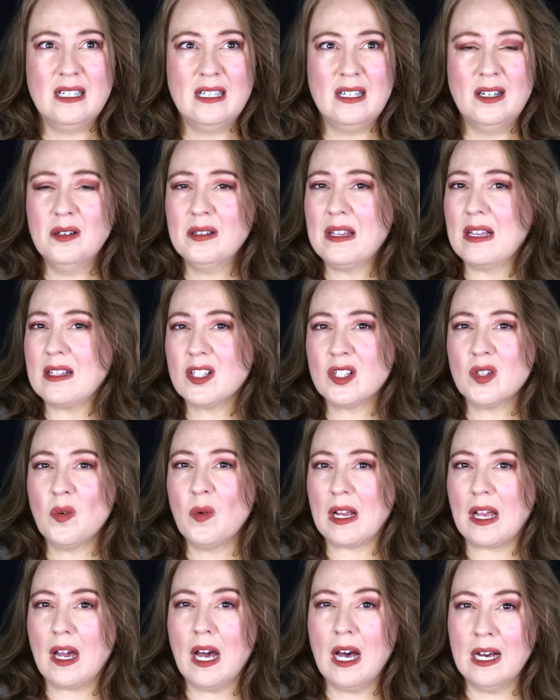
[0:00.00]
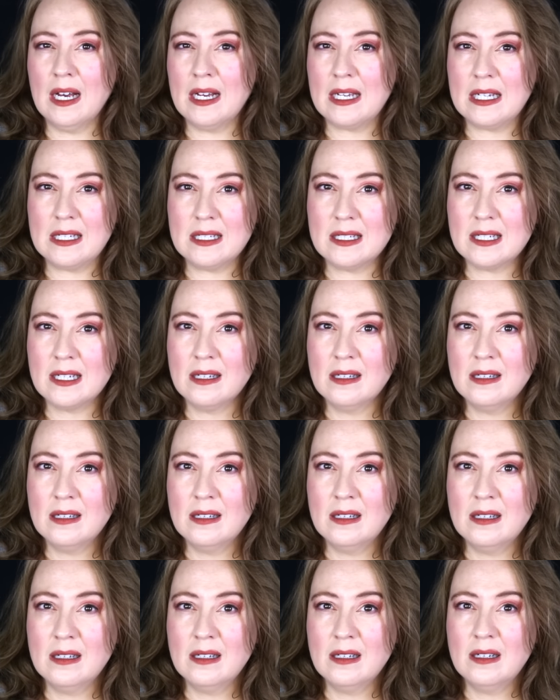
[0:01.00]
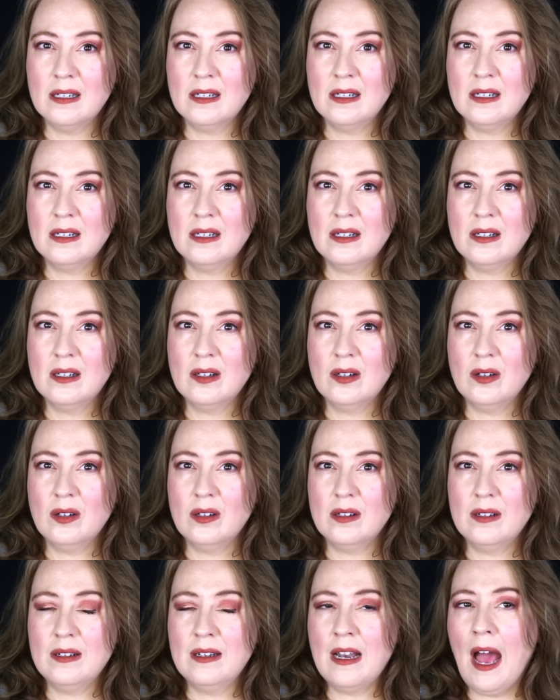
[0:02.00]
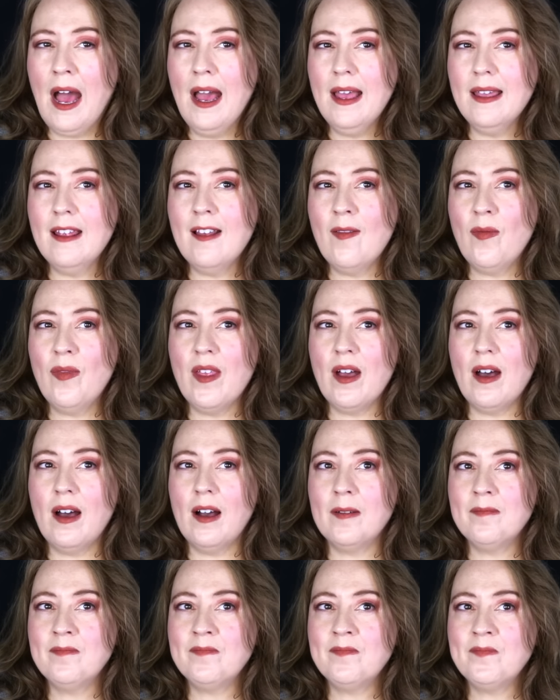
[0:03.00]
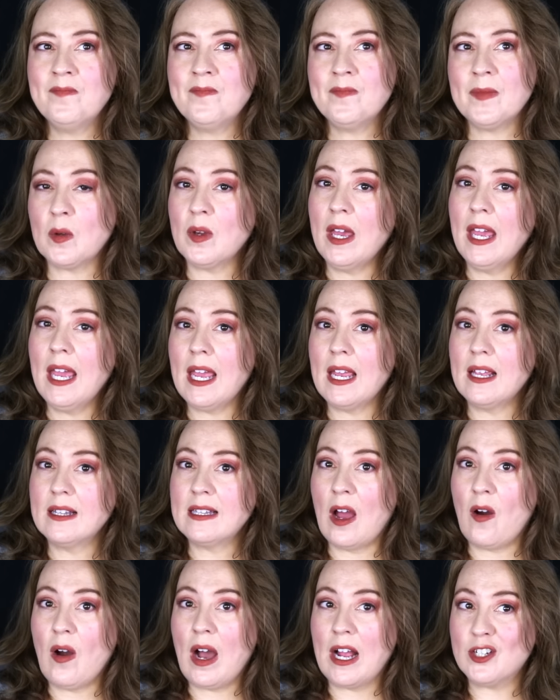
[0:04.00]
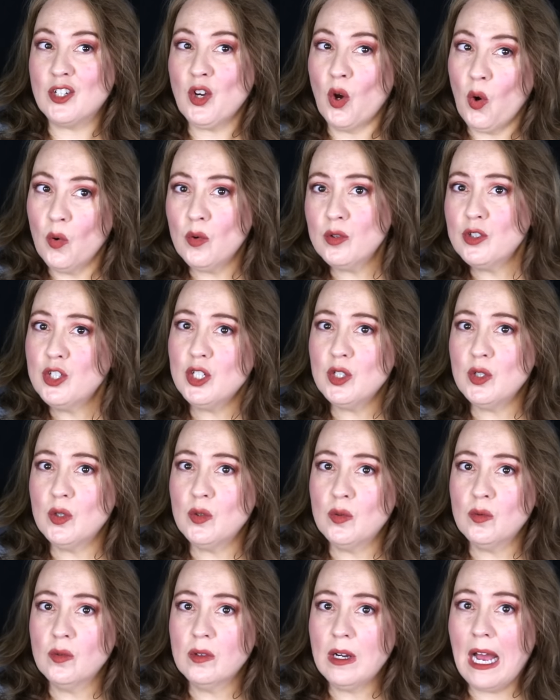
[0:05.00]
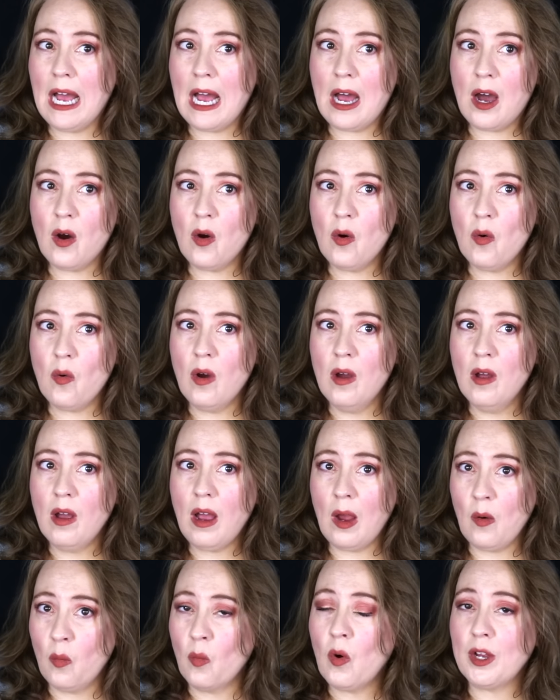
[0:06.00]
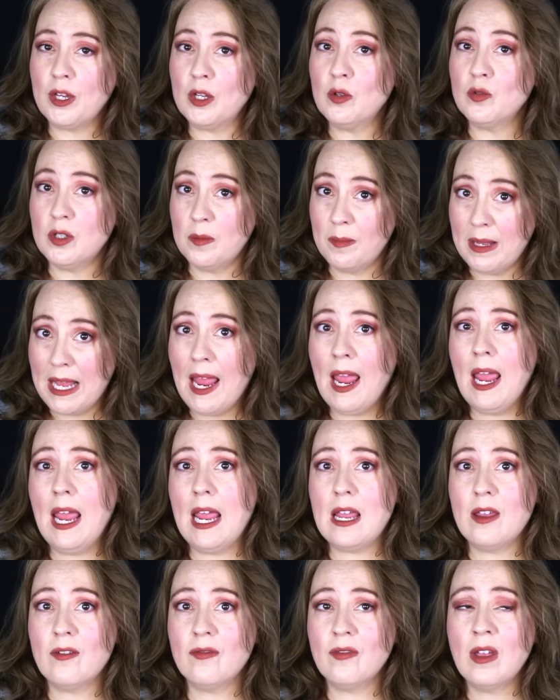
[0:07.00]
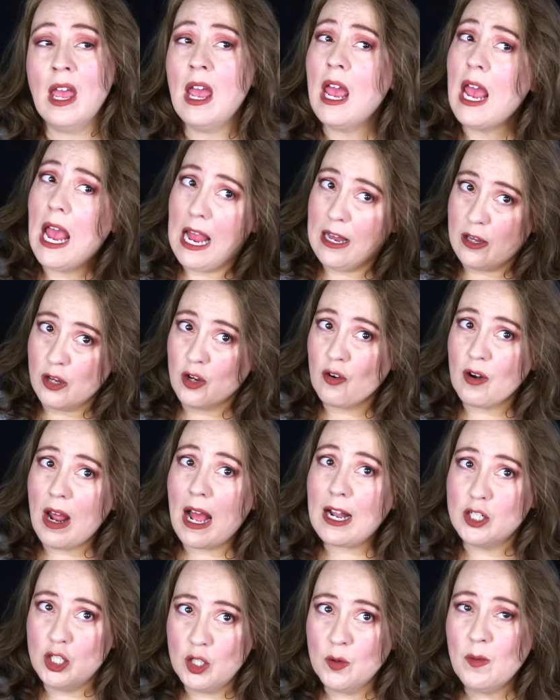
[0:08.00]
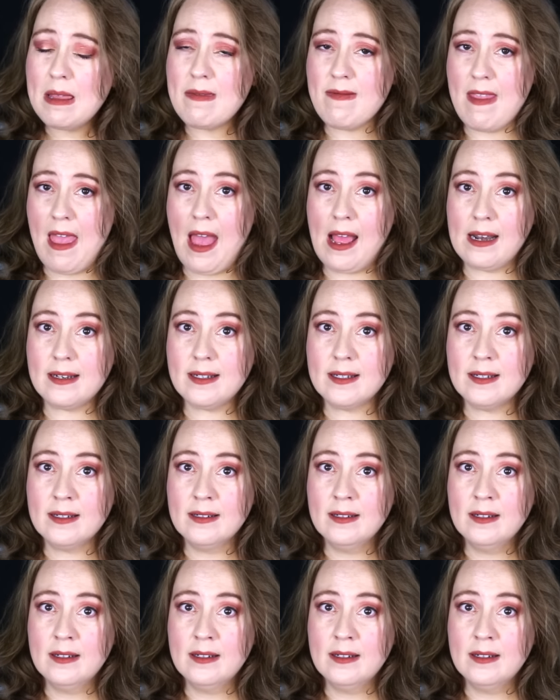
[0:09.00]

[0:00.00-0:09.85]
oh, that's so unkind. Not in the, okay, now I told you how I want you to behave and you're not doing that.